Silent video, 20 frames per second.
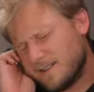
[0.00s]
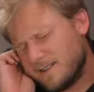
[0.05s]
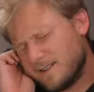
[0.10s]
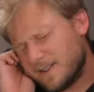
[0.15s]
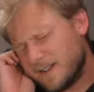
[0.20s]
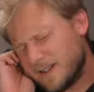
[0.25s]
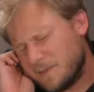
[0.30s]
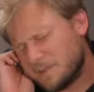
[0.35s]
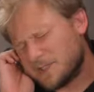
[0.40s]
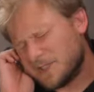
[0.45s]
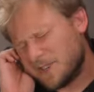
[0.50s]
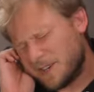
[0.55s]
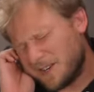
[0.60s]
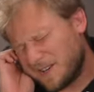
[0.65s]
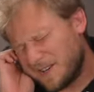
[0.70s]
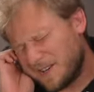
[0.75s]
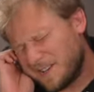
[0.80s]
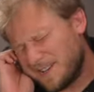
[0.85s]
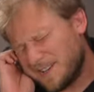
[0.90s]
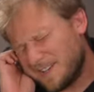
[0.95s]
Okay, I'm
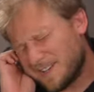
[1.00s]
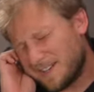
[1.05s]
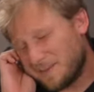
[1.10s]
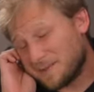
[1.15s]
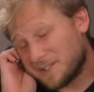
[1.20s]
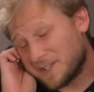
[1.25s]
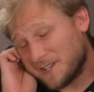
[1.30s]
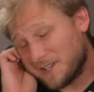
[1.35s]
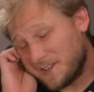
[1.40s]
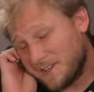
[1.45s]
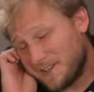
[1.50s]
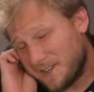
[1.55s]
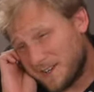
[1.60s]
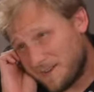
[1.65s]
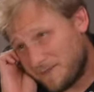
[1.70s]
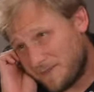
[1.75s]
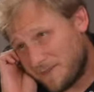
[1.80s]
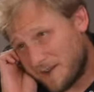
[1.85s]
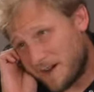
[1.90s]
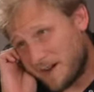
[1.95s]
sorry. I'm sorry you
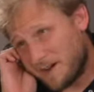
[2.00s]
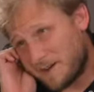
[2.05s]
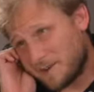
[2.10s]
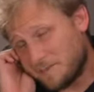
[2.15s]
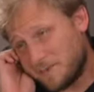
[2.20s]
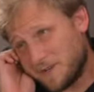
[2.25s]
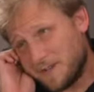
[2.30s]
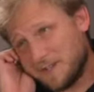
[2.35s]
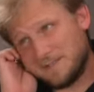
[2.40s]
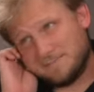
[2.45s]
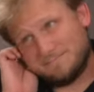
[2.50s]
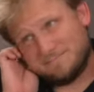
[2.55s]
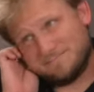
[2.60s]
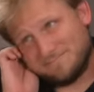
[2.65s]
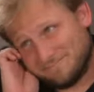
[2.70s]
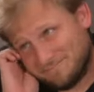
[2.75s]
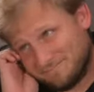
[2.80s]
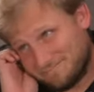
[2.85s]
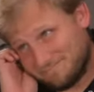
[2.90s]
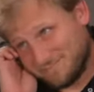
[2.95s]
got fired, but
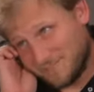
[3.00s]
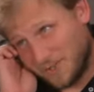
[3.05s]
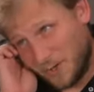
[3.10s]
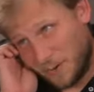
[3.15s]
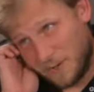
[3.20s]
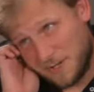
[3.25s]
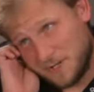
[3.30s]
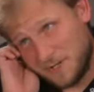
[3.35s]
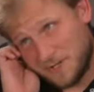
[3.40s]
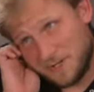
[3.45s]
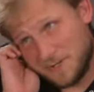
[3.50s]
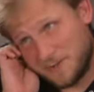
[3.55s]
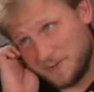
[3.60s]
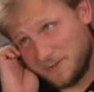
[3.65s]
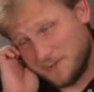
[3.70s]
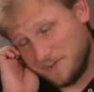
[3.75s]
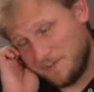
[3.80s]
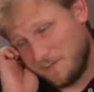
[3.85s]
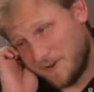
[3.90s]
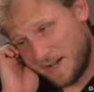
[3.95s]
knowing
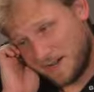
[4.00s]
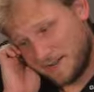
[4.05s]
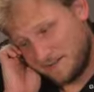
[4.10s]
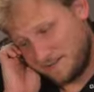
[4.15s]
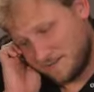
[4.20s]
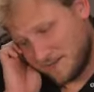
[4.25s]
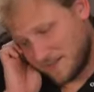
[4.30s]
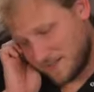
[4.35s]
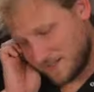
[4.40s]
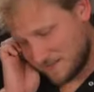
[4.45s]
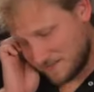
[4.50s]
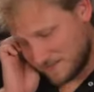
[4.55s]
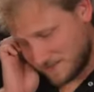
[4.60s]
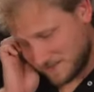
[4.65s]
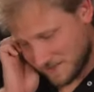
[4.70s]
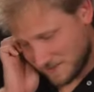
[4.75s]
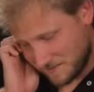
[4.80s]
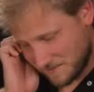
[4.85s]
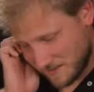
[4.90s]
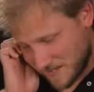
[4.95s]
you might have done
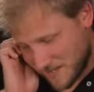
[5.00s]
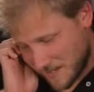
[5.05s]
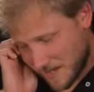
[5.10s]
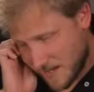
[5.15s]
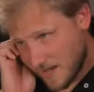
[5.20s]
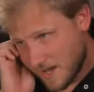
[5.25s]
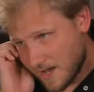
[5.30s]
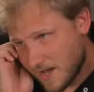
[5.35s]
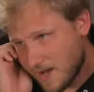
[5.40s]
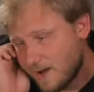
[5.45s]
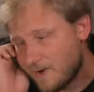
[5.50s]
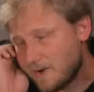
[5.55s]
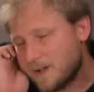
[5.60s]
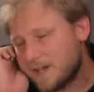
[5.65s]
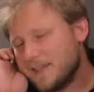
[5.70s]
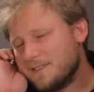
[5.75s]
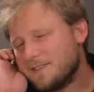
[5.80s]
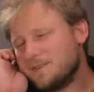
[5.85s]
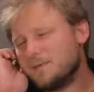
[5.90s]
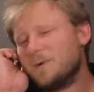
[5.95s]
some.
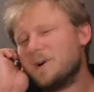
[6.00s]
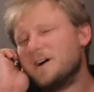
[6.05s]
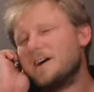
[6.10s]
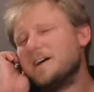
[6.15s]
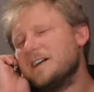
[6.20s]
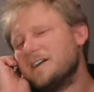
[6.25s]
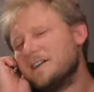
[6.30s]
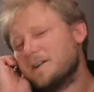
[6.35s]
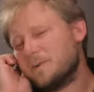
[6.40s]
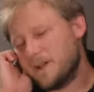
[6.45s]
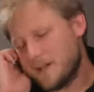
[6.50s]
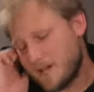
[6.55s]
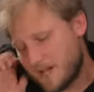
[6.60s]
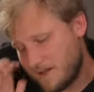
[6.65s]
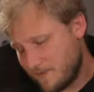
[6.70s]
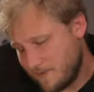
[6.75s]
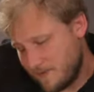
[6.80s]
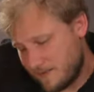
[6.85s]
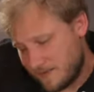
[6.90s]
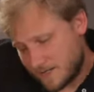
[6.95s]
Okay, then why are we
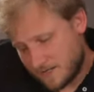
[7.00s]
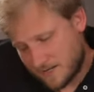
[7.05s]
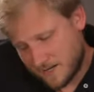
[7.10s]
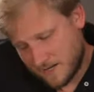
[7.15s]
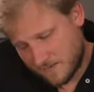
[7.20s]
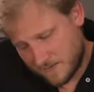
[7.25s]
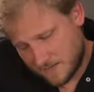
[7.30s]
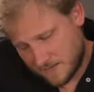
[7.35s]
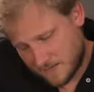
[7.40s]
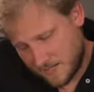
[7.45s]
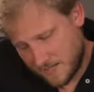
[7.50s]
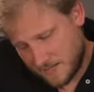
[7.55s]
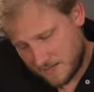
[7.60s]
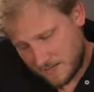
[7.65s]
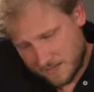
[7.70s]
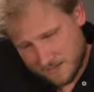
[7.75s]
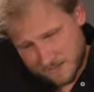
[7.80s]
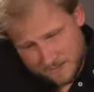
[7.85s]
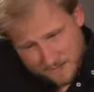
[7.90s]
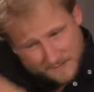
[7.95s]
having this
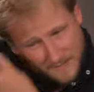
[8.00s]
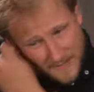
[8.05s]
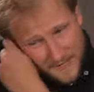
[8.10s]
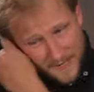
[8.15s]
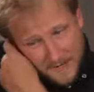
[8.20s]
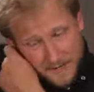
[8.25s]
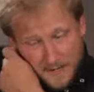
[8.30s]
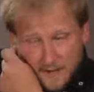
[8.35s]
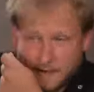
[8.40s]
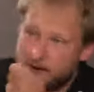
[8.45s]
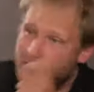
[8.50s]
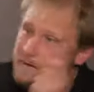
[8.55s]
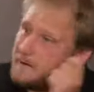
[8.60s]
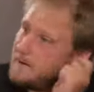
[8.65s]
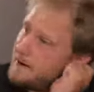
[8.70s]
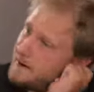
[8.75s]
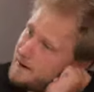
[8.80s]
conversation right now?